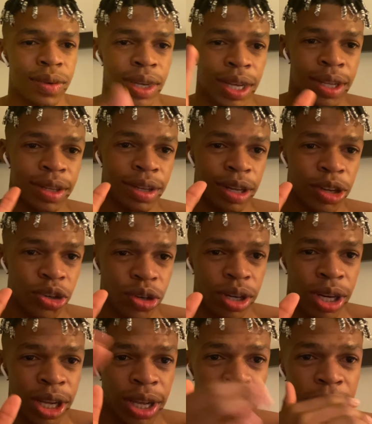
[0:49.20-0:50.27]
It's
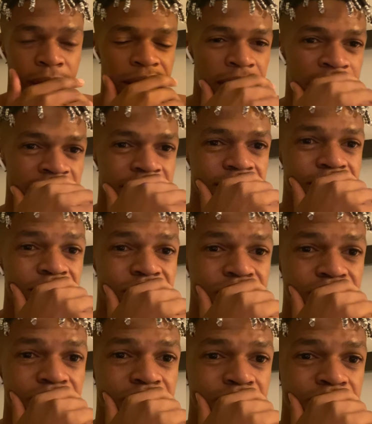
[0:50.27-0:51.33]
literally like
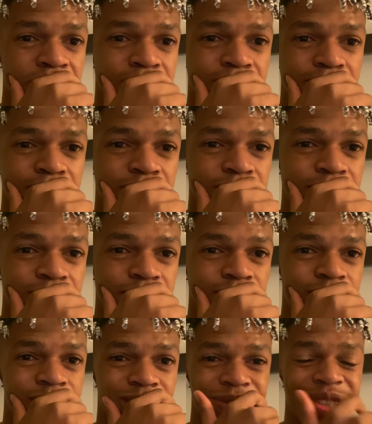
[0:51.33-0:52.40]

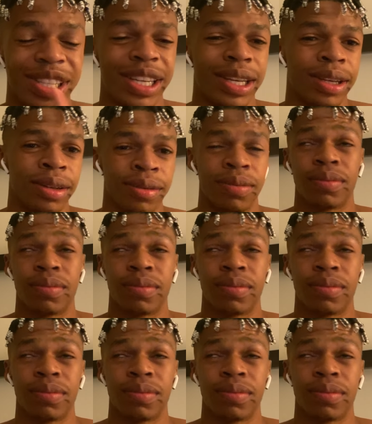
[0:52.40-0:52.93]
2:15.